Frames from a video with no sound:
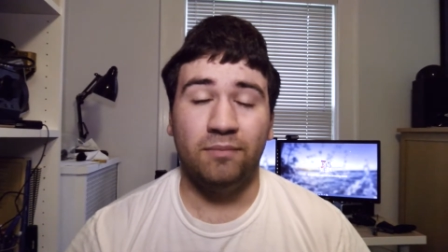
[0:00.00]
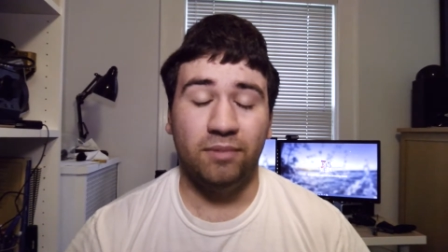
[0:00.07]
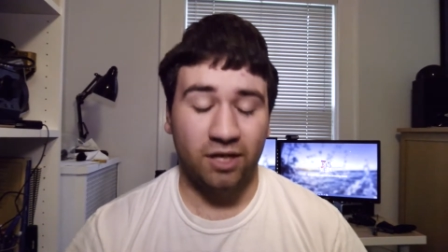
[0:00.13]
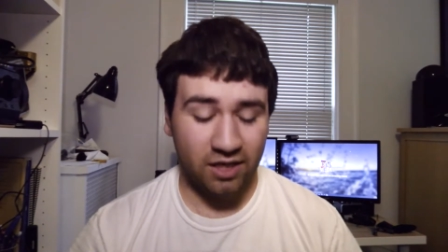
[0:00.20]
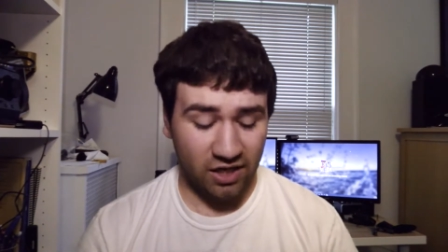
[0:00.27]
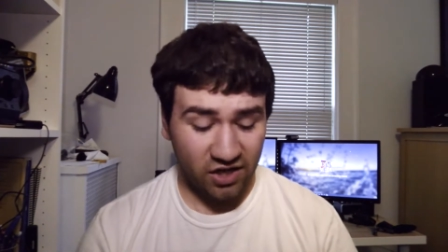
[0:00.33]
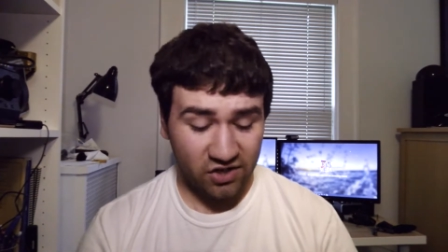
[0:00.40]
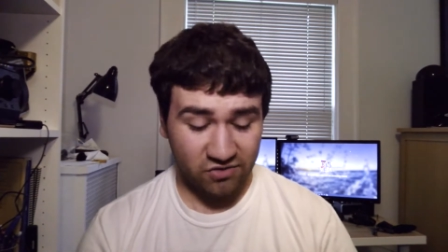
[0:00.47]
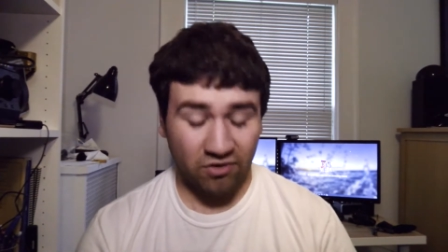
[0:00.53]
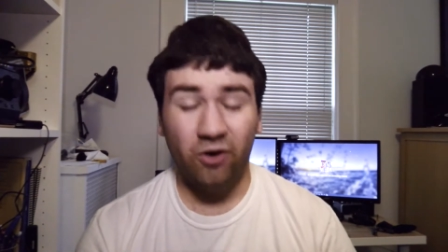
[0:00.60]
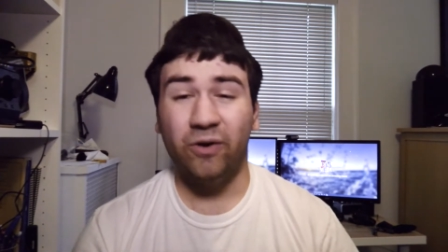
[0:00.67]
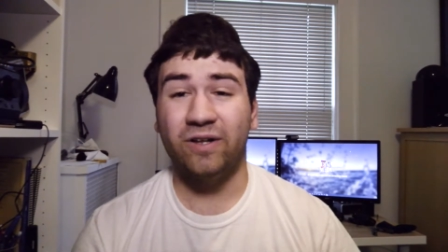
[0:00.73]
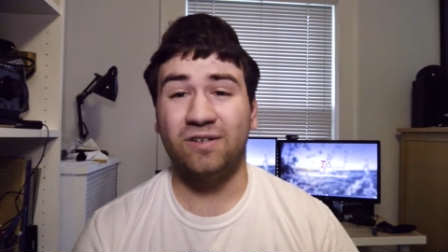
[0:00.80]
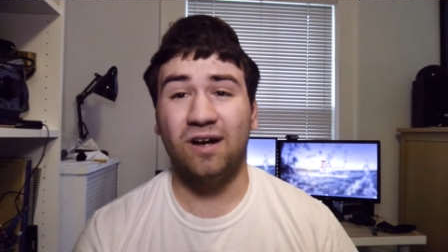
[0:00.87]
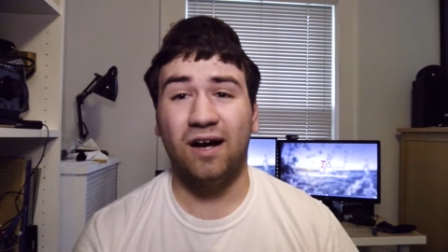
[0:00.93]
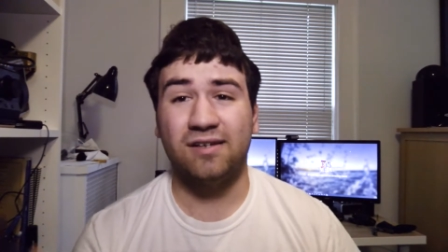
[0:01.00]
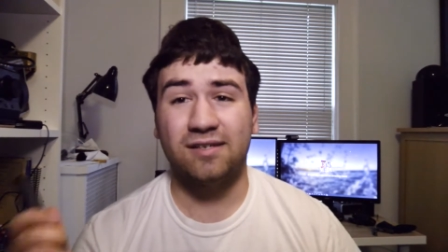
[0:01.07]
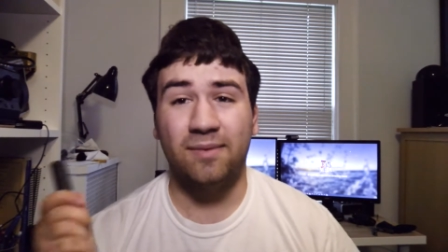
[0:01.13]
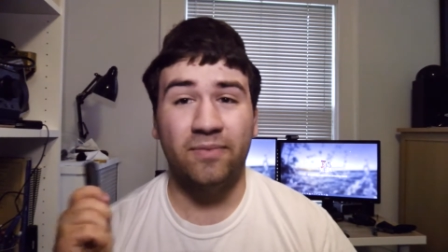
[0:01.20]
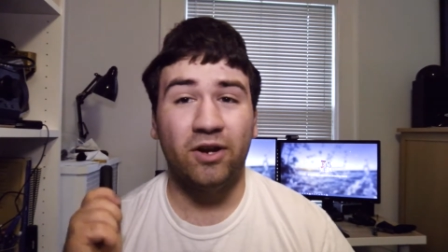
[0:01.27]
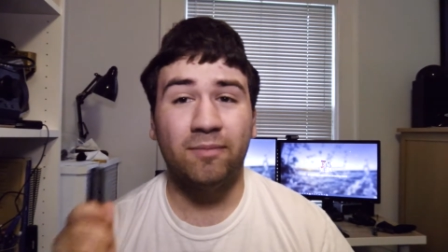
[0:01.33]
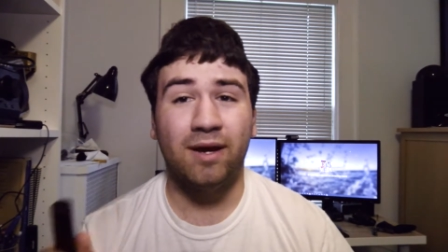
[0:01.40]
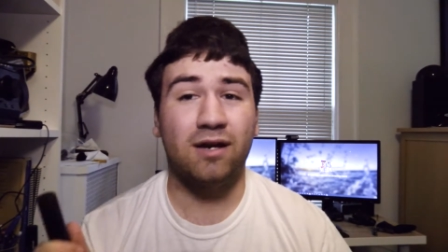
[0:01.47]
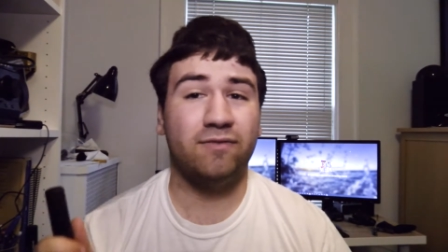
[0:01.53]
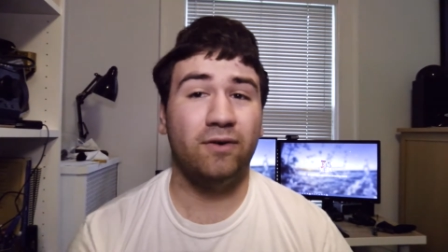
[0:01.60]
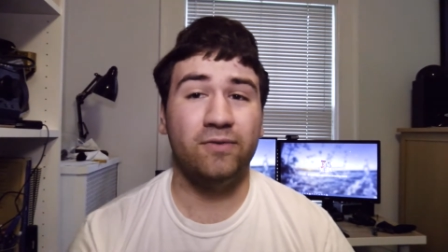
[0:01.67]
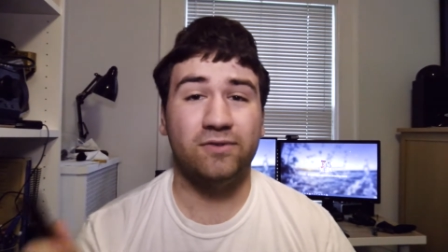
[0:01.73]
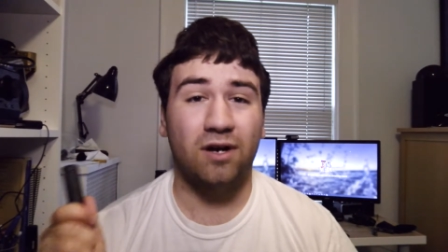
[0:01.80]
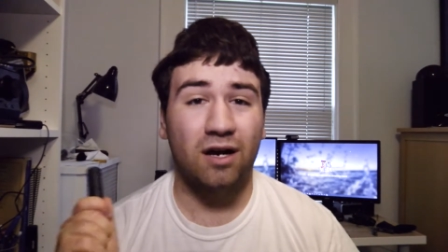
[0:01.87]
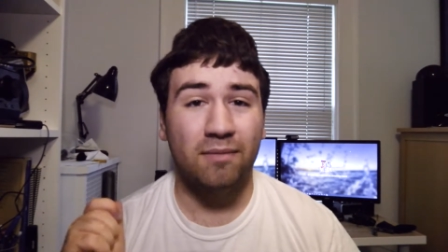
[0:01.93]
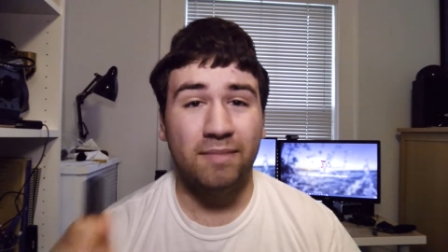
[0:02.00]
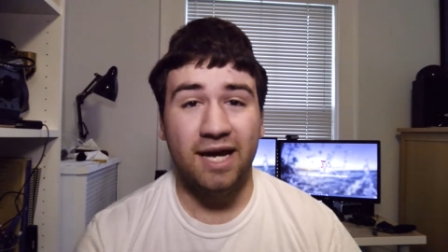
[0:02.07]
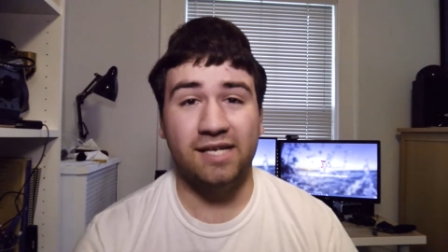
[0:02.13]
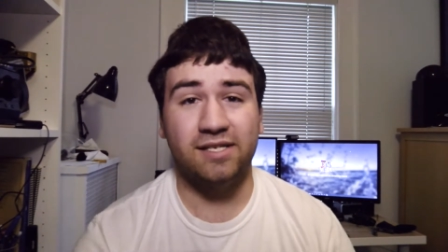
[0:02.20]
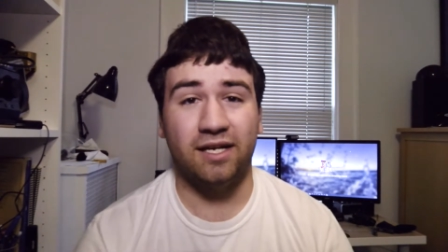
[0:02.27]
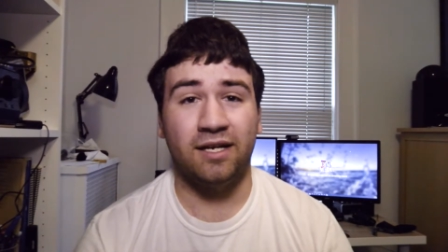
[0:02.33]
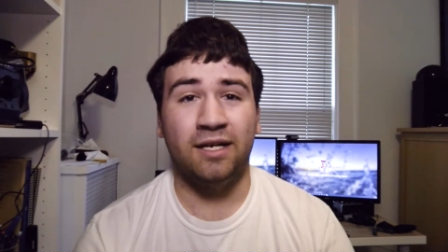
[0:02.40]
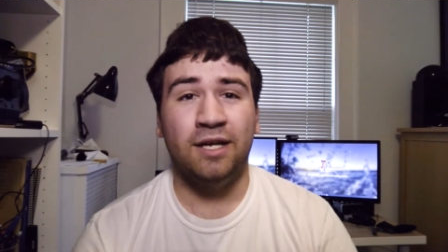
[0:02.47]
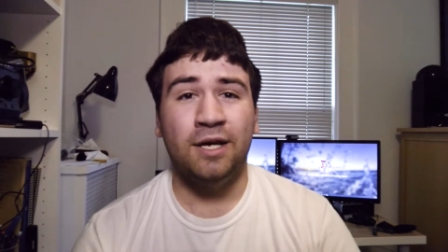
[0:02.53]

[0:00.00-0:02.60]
Because Rode is awesome, their microphones are amazing.